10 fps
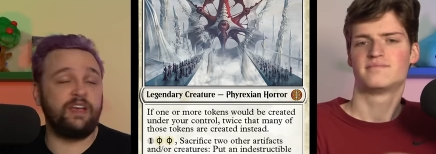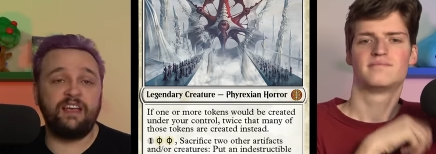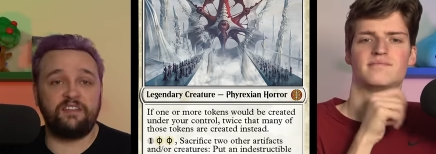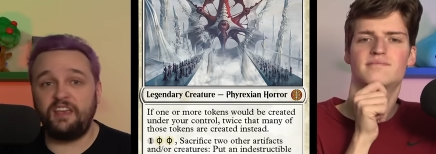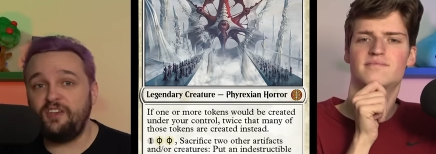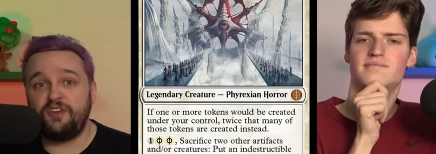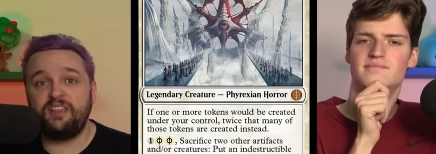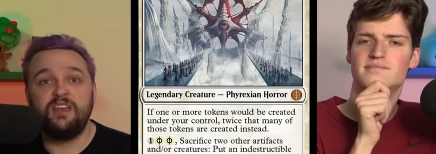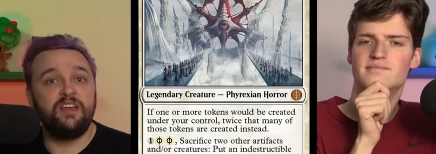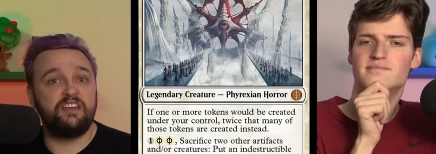Speaker 1: and
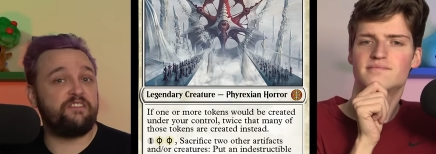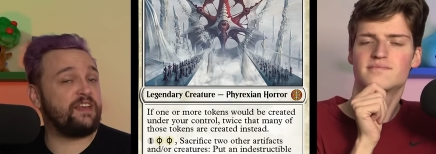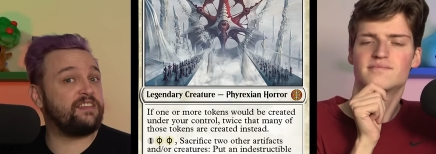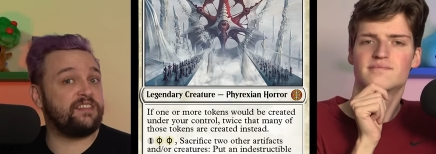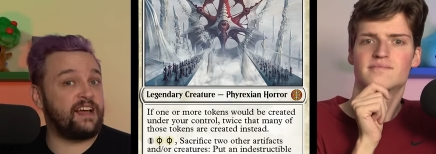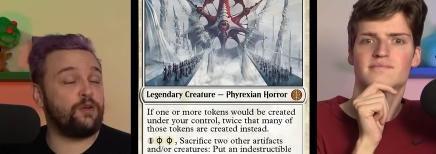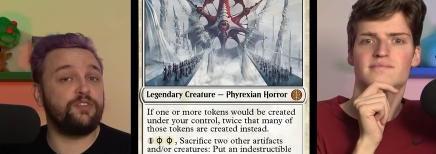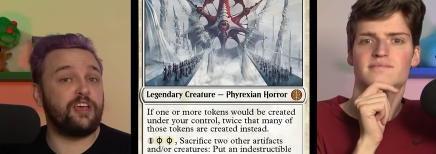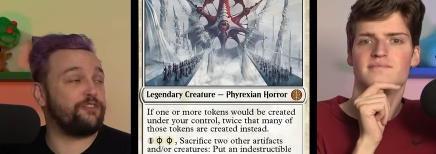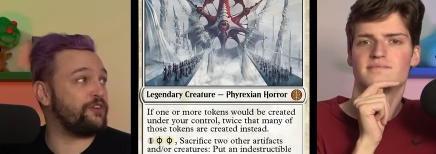even if that's a
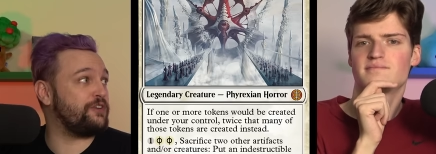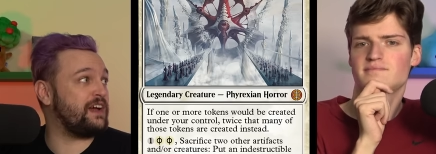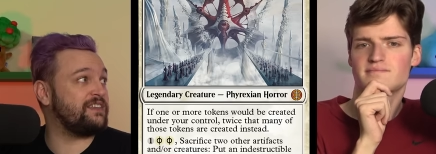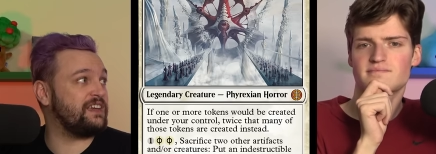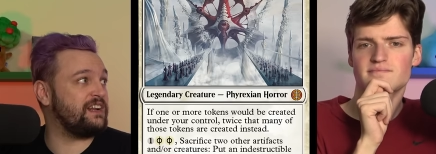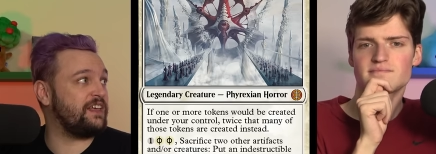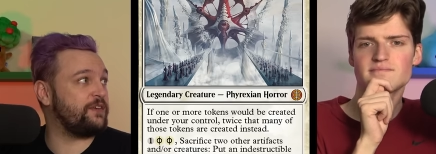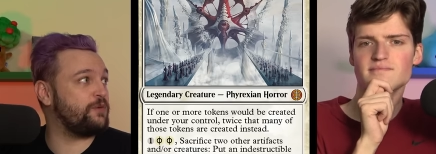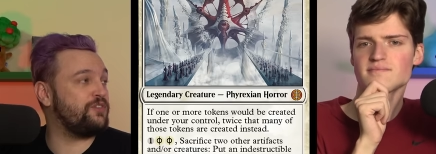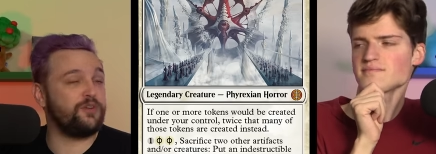downside for your deck to get it on the
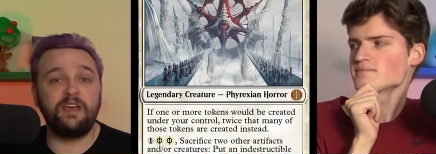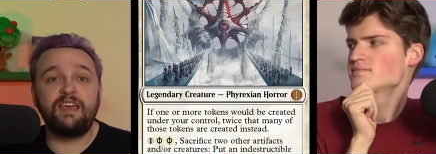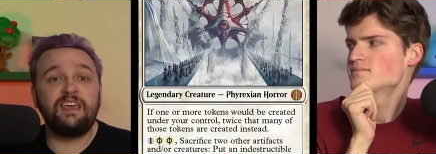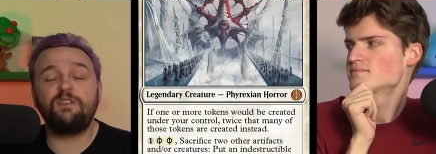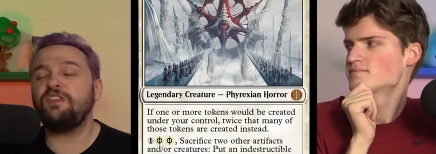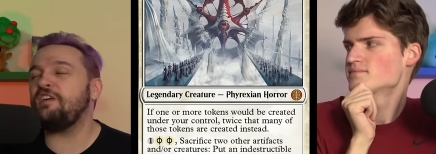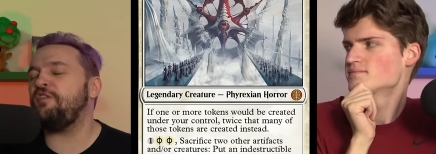creature, it gives itself